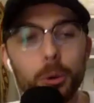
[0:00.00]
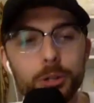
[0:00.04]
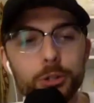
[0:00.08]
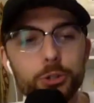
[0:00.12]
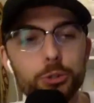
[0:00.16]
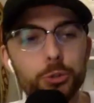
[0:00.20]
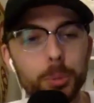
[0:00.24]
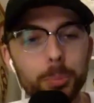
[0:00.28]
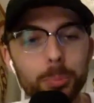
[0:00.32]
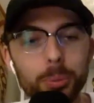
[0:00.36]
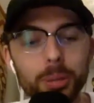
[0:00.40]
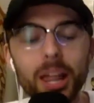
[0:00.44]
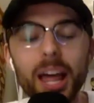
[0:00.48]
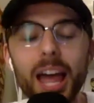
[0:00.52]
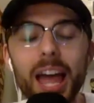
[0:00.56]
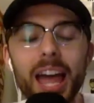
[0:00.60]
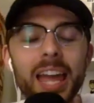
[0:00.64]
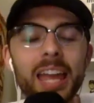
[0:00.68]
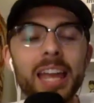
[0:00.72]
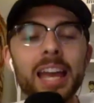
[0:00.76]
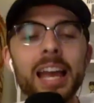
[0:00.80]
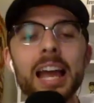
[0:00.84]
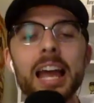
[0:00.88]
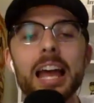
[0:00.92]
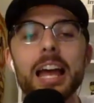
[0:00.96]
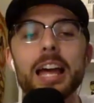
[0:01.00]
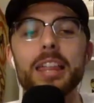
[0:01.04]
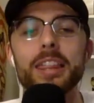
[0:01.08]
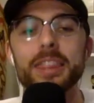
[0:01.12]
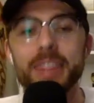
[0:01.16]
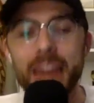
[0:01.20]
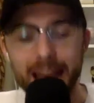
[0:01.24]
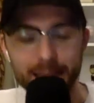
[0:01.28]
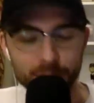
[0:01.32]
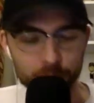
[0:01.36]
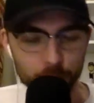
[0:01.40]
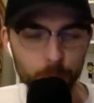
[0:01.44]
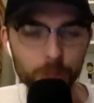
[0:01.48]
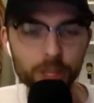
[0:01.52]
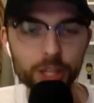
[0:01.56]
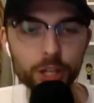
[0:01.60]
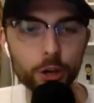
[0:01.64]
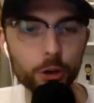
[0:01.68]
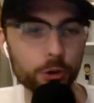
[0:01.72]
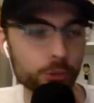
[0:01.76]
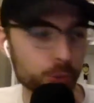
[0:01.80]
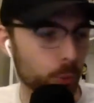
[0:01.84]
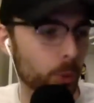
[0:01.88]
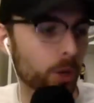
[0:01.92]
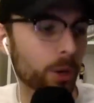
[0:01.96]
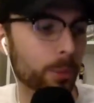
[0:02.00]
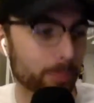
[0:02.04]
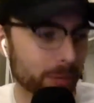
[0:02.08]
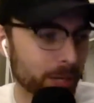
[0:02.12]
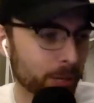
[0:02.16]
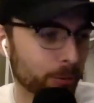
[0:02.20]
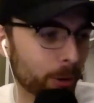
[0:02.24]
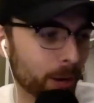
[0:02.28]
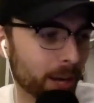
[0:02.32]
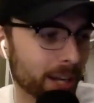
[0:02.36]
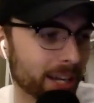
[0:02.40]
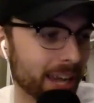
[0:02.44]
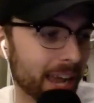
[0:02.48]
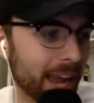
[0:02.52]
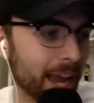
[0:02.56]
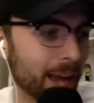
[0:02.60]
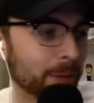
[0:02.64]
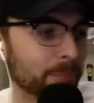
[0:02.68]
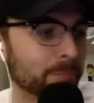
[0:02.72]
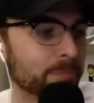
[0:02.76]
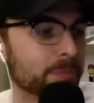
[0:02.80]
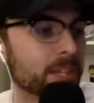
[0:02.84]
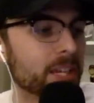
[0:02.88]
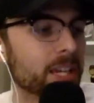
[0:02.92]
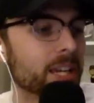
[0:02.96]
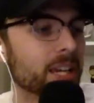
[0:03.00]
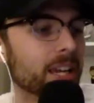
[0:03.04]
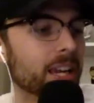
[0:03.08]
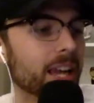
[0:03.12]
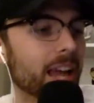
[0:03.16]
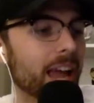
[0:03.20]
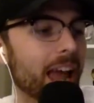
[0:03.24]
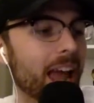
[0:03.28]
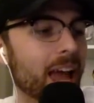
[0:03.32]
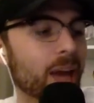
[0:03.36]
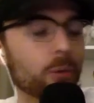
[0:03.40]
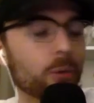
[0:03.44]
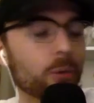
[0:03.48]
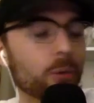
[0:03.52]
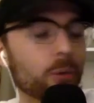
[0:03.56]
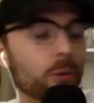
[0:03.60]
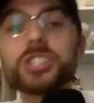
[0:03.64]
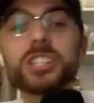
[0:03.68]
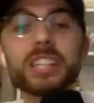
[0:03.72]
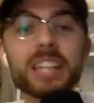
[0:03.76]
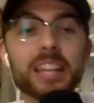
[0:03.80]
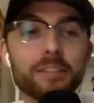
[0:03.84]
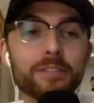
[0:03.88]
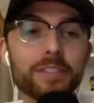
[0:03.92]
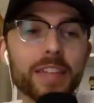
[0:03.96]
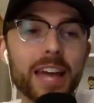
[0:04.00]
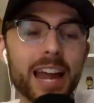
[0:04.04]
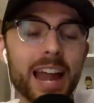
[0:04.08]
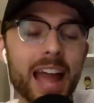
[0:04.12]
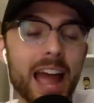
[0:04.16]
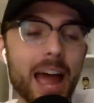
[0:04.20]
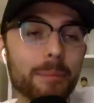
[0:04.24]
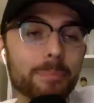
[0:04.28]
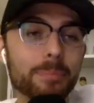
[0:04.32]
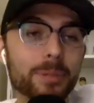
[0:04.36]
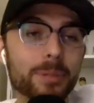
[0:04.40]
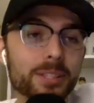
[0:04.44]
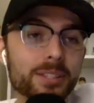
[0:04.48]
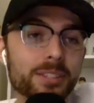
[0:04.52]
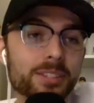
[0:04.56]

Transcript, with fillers: in AAA. That's where the O's want to be right now. And we'll see if that happens.